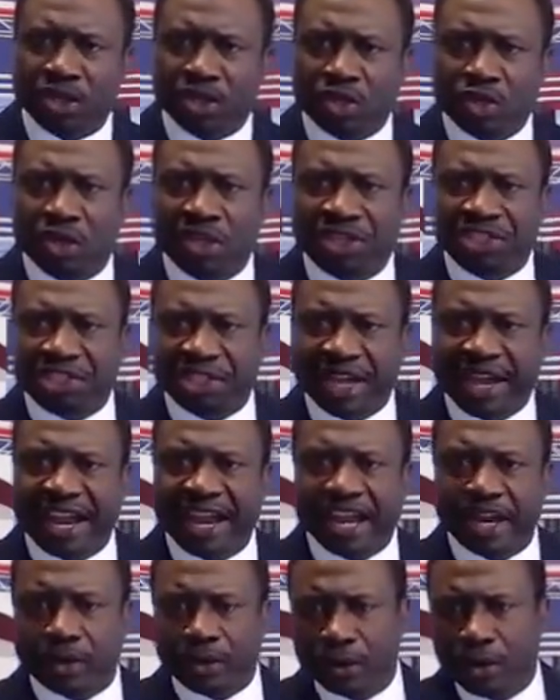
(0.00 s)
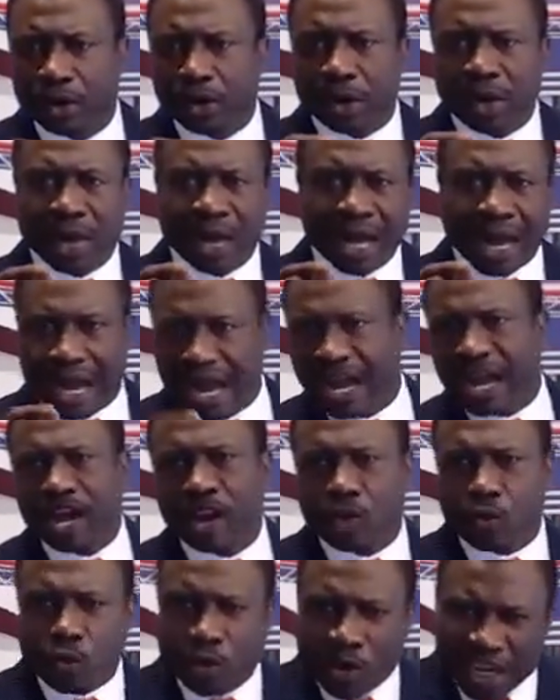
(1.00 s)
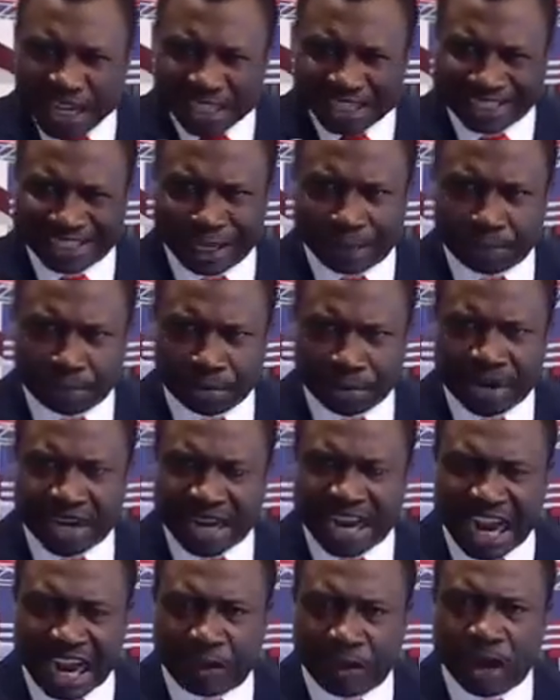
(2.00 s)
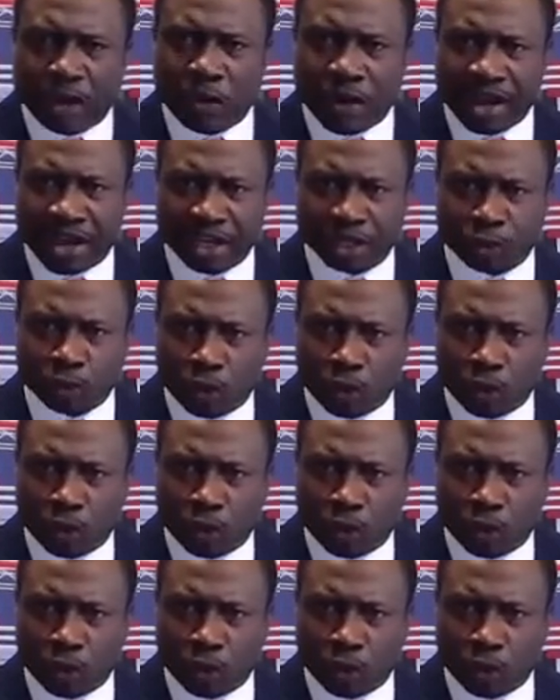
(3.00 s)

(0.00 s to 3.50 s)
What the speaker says: to decide how we separate our ways,